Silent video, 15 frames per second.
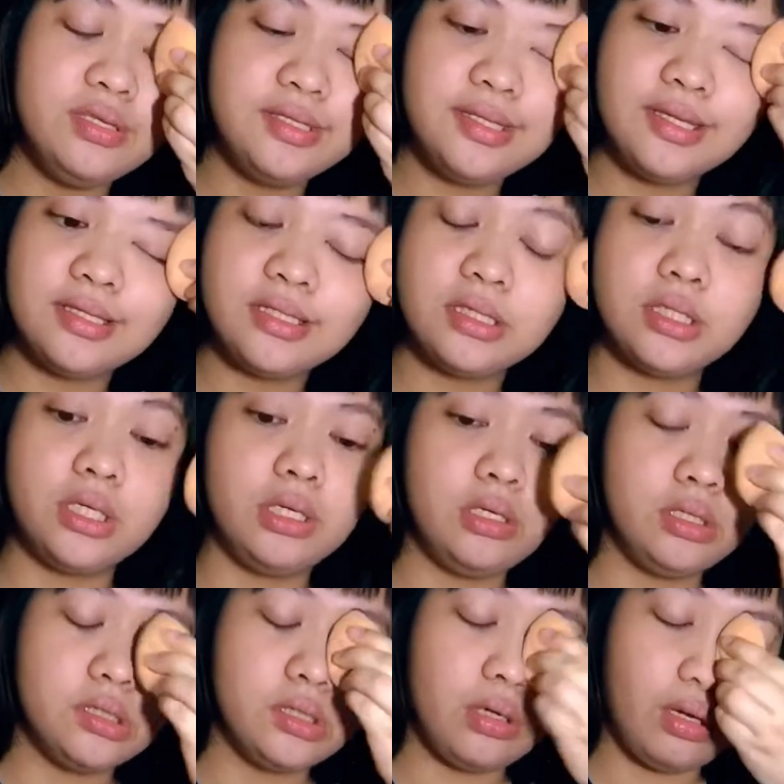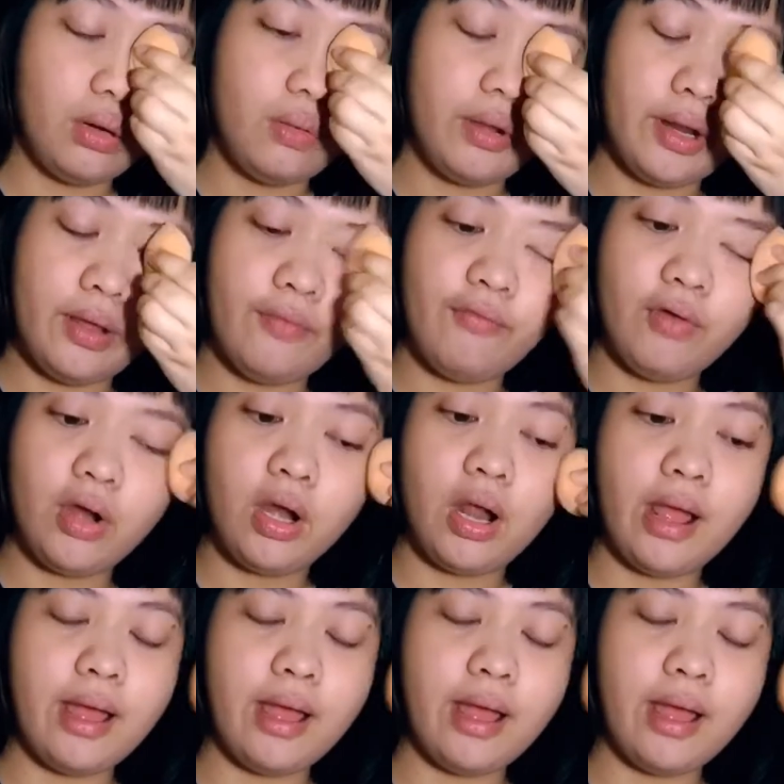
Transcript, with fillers: 60s or whatever